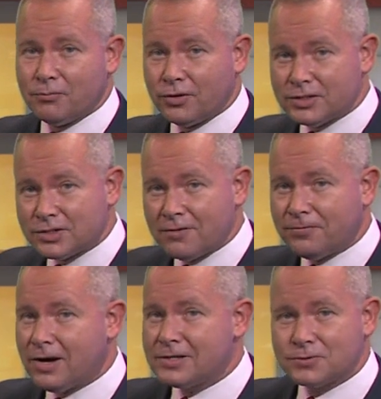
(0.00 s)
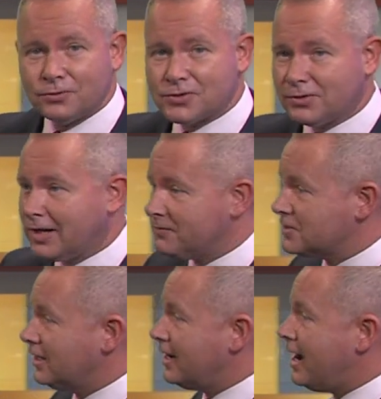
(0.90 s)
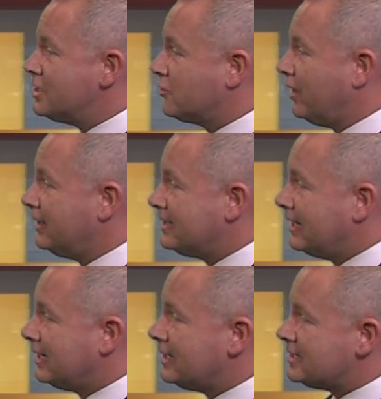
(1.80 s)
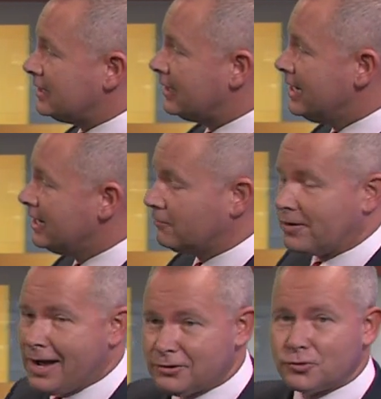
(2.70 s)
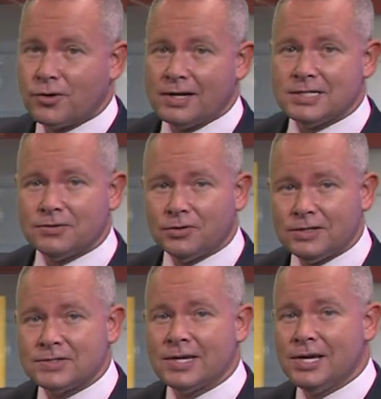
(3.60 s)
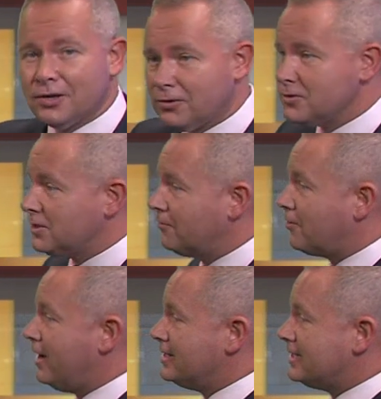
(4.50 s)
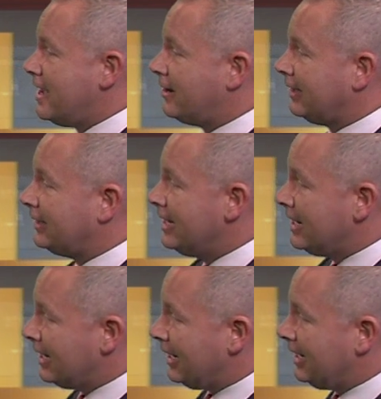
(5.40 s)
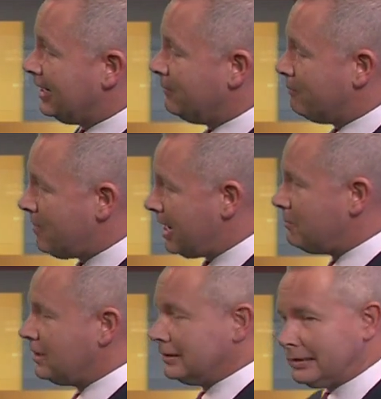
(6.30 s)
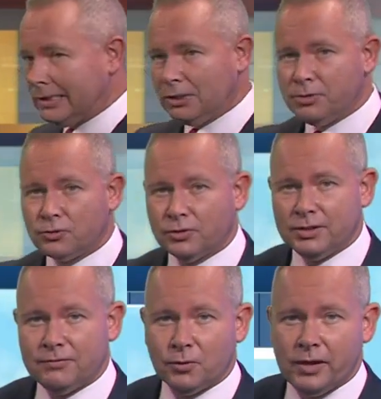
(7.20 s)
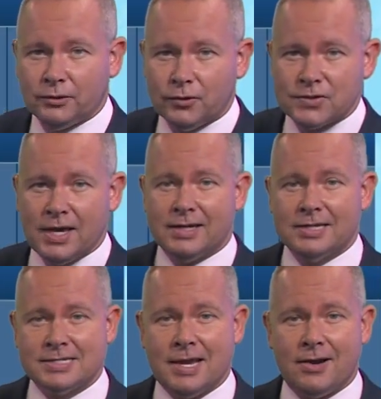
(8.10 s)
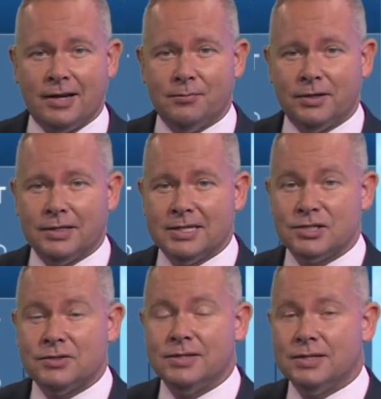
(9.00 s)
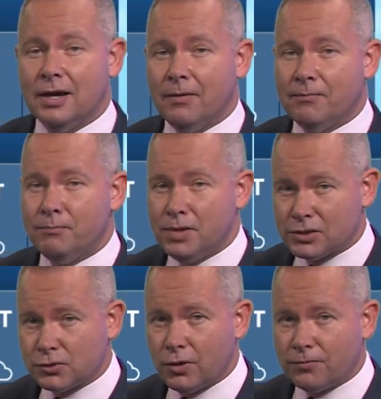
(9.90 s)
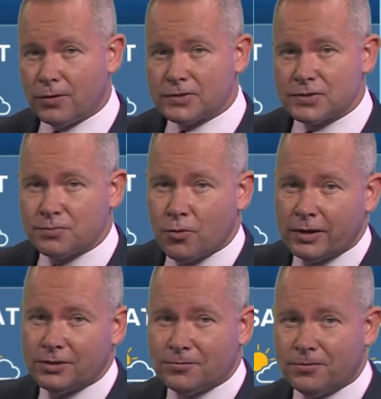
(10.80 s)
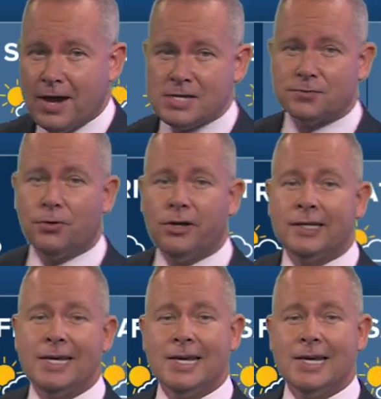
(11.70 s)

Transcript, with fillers: pretty tough on us. We're certainly going to have to stay hydrated, take it easy for outdoor activities Thursday, Friday, Saturday, and maybe a little bit of relief the way it looks heading into Saturday. But again, the, the uh, Big story for us this morning, the flash flooding.